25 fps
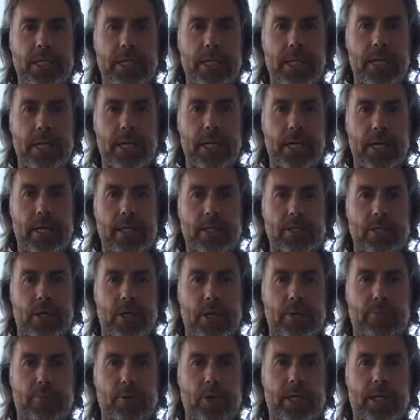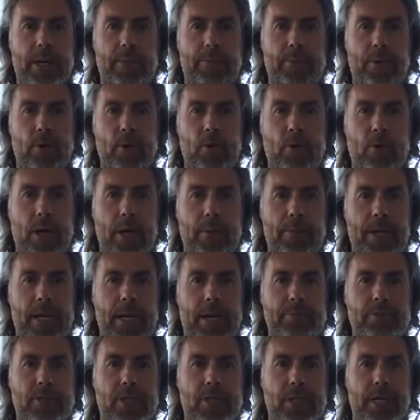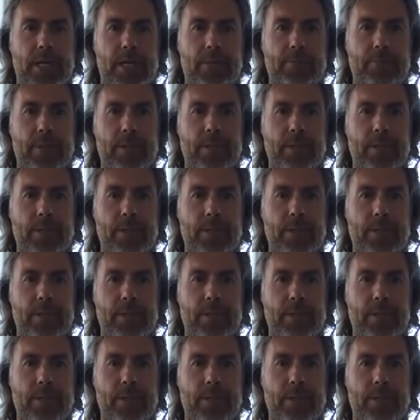Startupbootcamp program in Amsterdam